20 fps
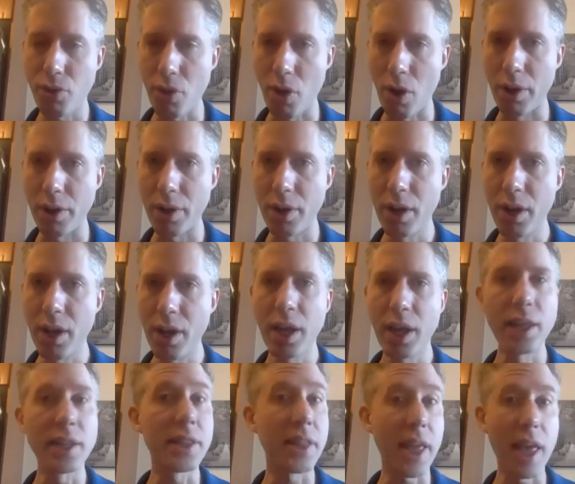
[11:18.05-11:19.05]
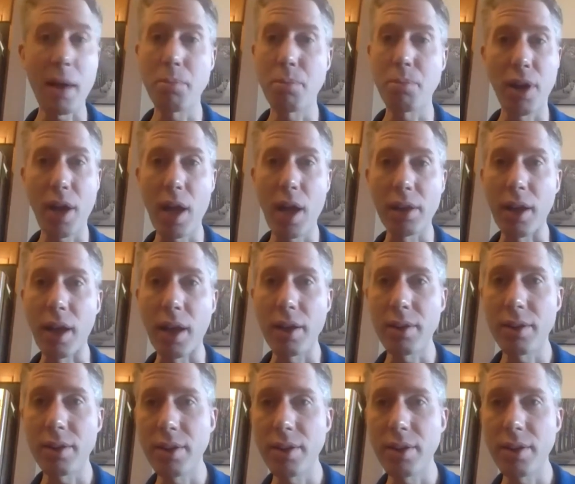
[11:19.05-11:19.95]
run is Gabriella.